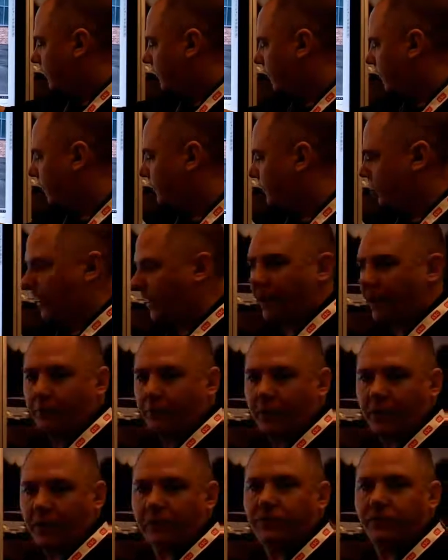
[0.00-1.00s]
Right here we
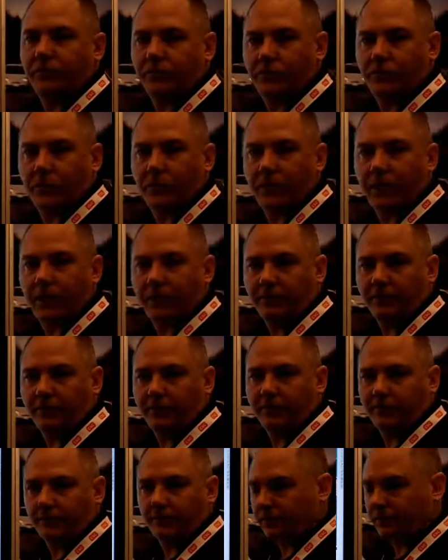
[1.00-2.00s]
have Process Simulate
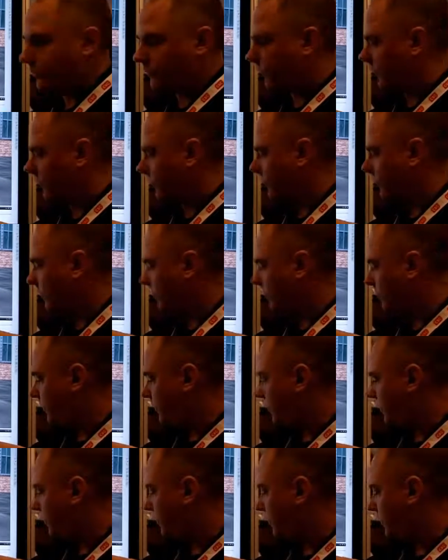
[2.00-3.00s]
from
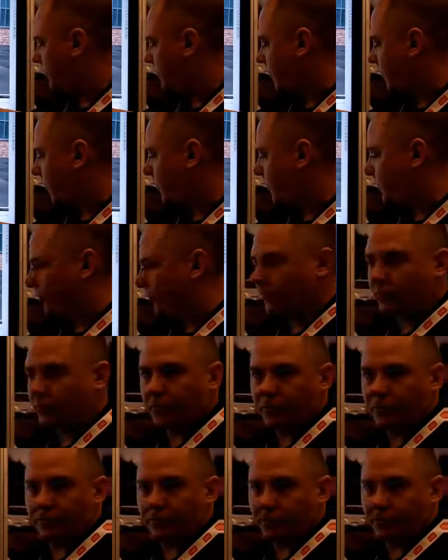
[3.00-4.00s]
Siemens. This is our
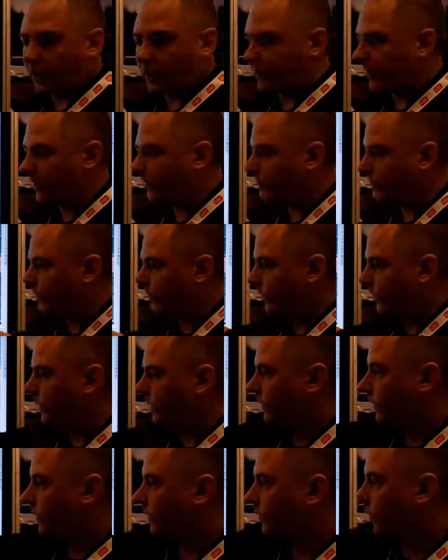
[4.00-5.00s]
virtual environment.
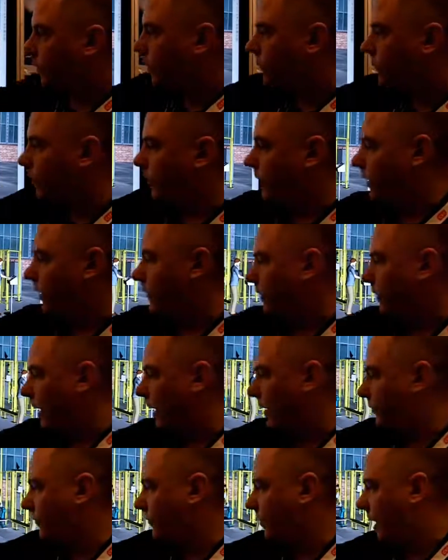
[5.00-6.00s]
Over here on the
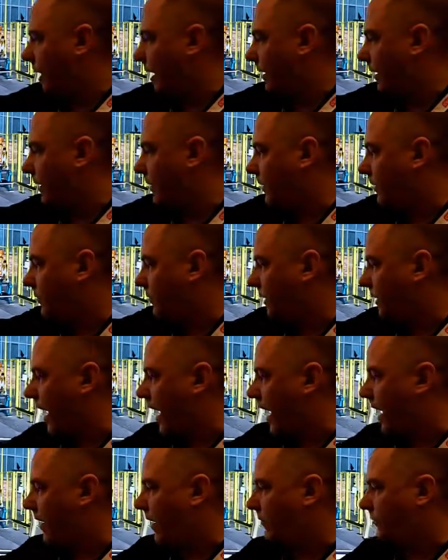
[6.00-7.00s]
left side here we
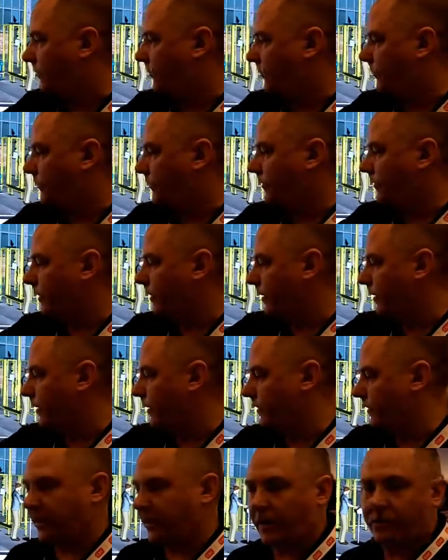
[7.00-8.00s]
have
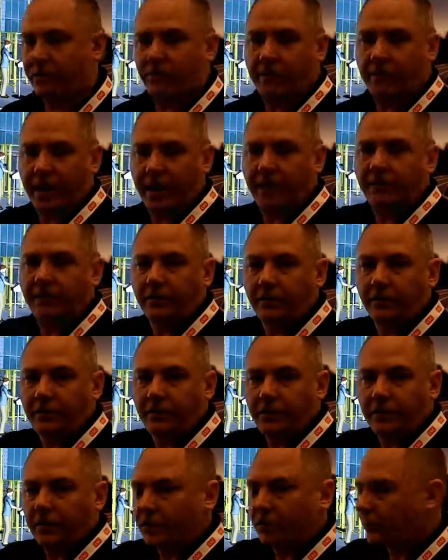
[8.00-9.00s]
a test stand
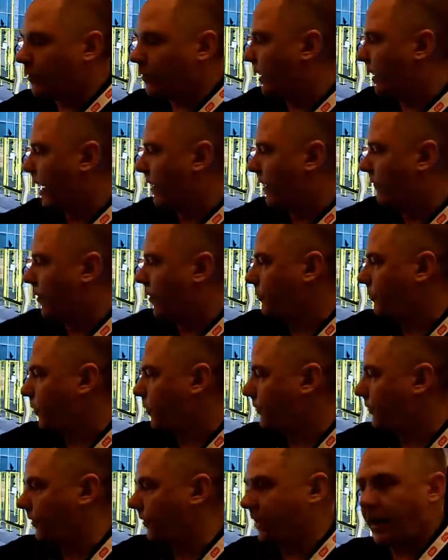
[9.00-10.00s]
where we have our
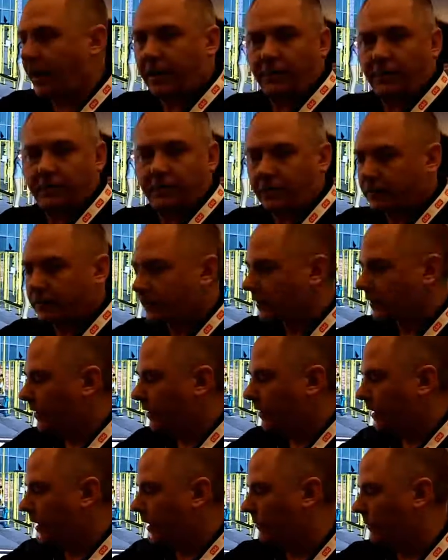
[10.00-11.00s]
Profinet,
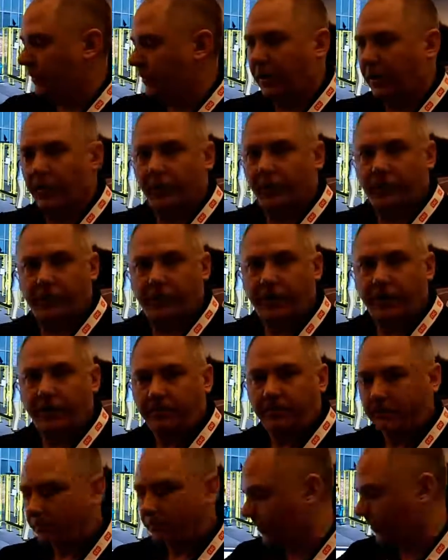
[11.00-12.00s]
our
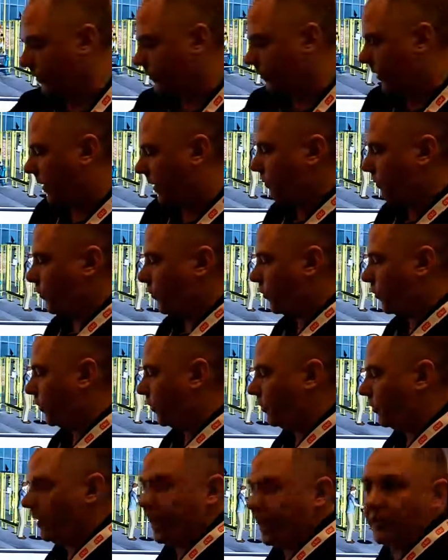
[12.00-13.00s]
PLC. We have a
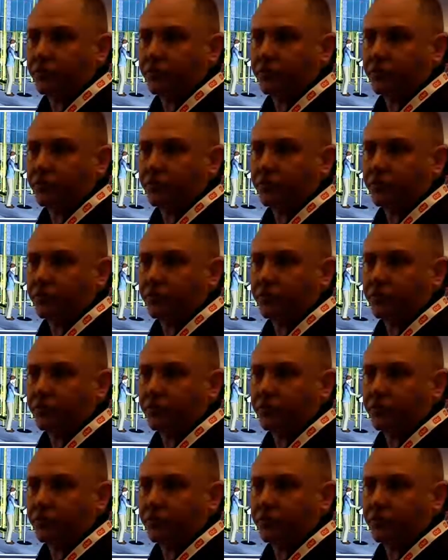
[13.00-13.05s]
portable